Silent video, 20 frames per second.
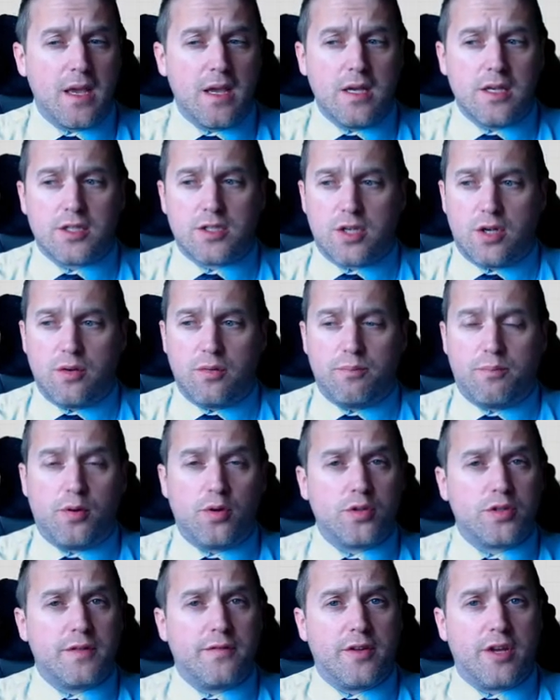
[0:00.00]
So
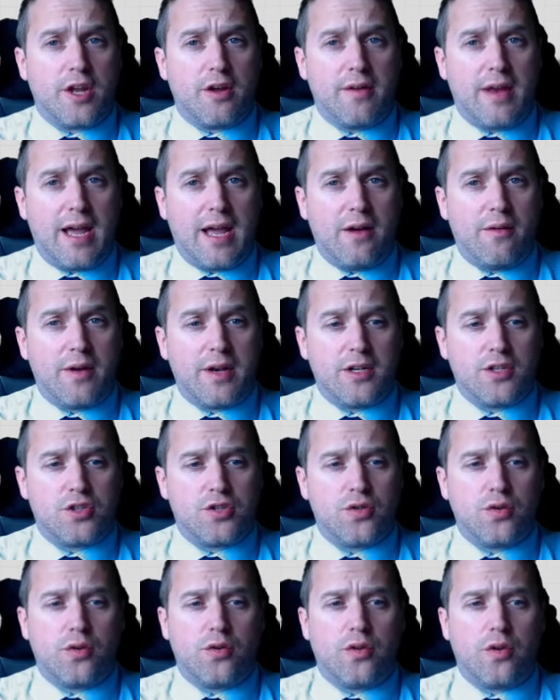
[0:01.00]
pause the video now and
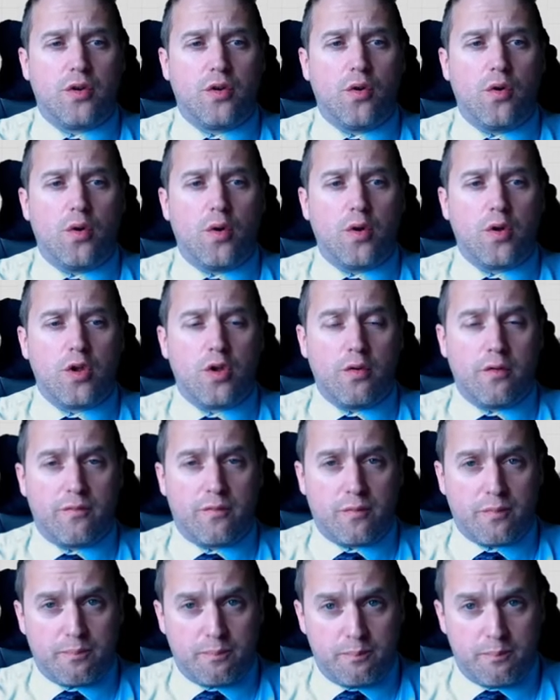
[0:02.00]
ensure that you've
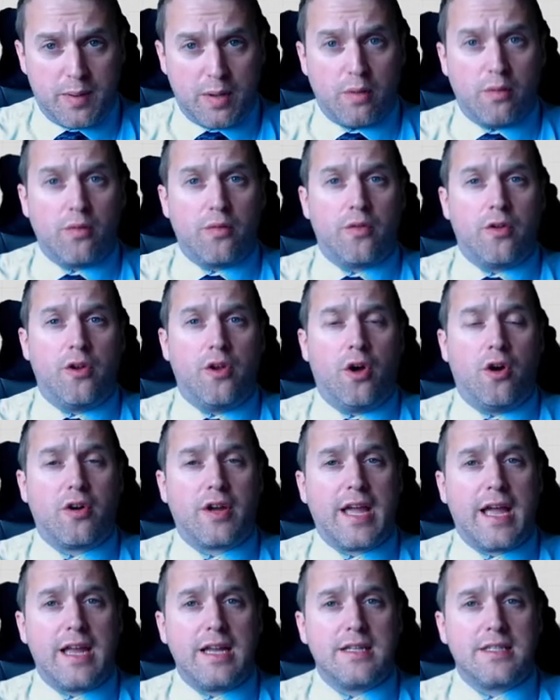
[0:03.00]
built the NOT
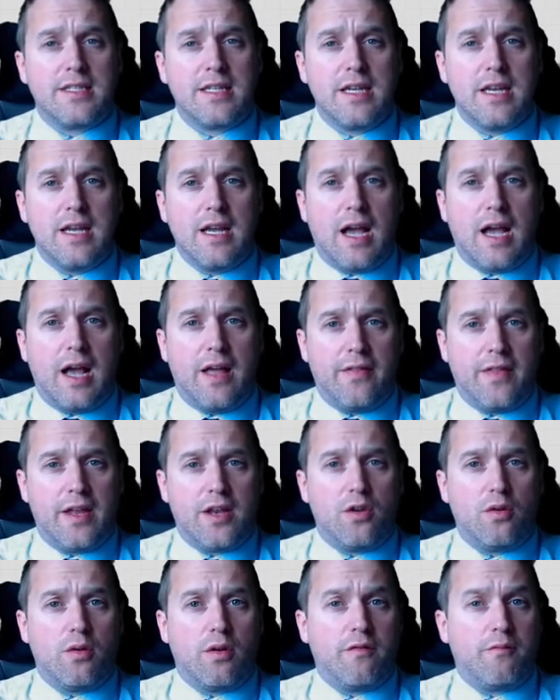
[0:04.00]
gate and then
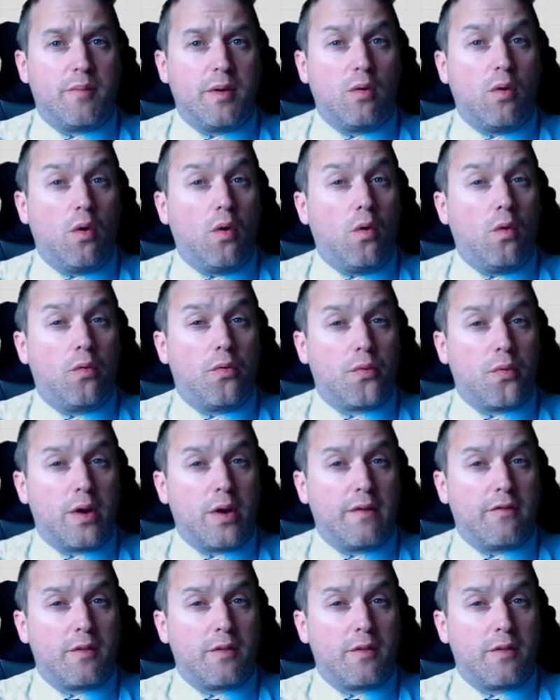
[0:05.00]
you'll have built all three of the